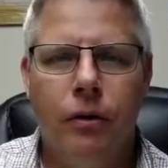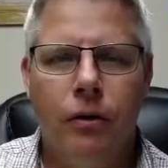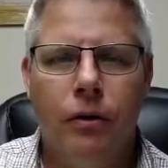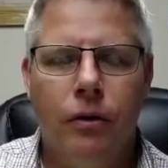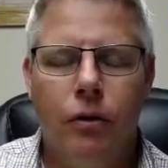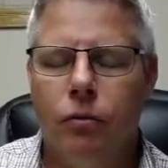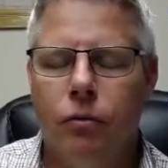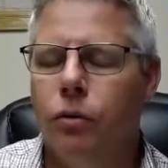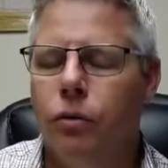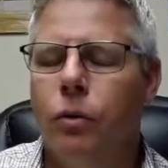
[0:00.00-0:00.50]

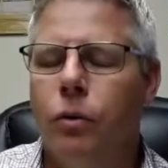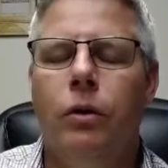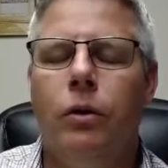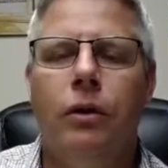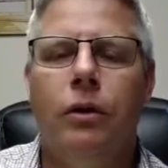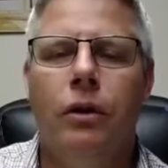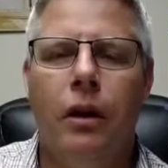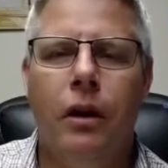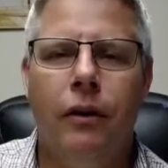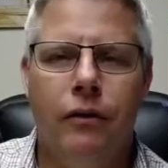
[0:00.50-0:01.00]
the ruler
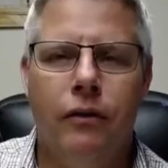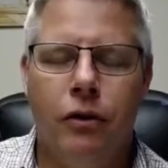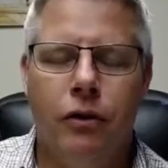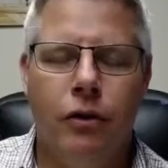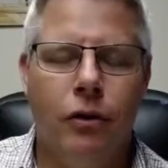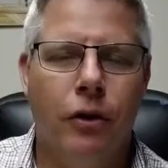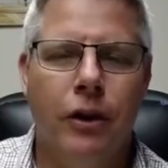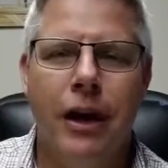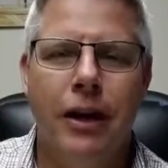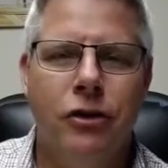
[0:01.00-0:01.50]
of the
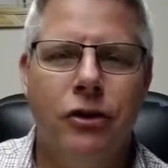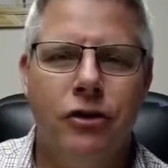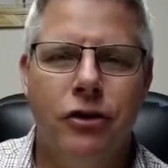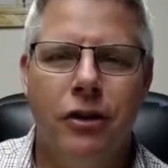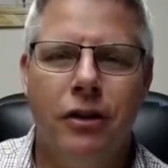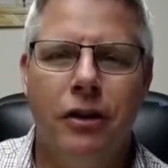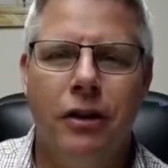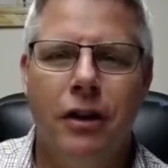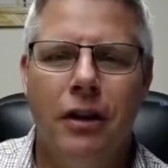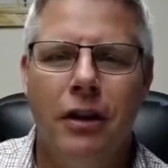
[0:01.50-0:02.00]

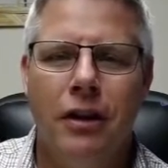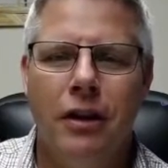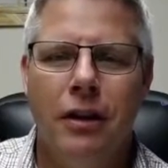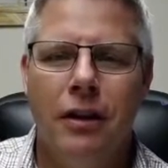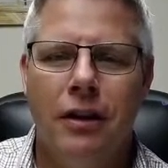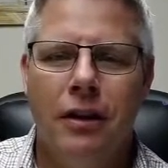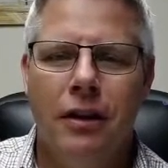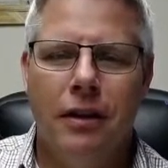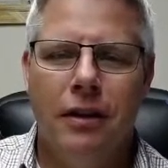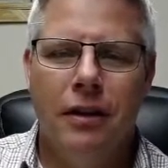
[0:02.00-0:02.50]
creation,
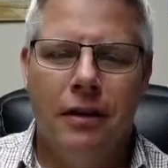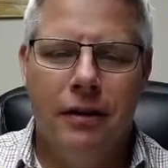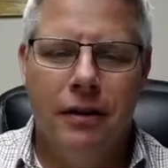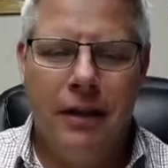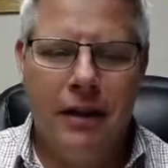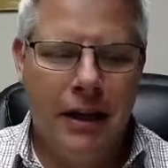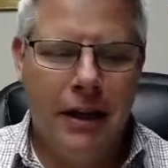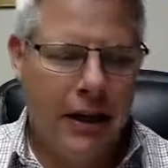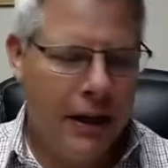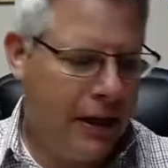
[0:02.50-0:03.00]
the
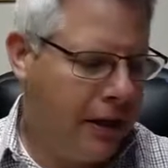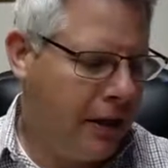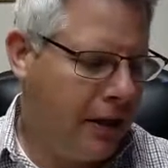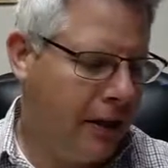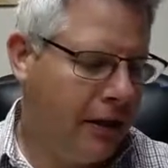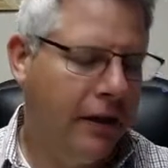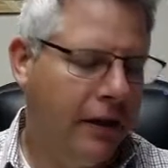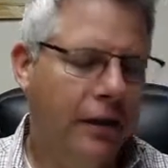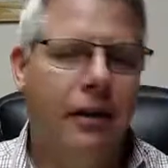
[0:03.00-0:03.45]
King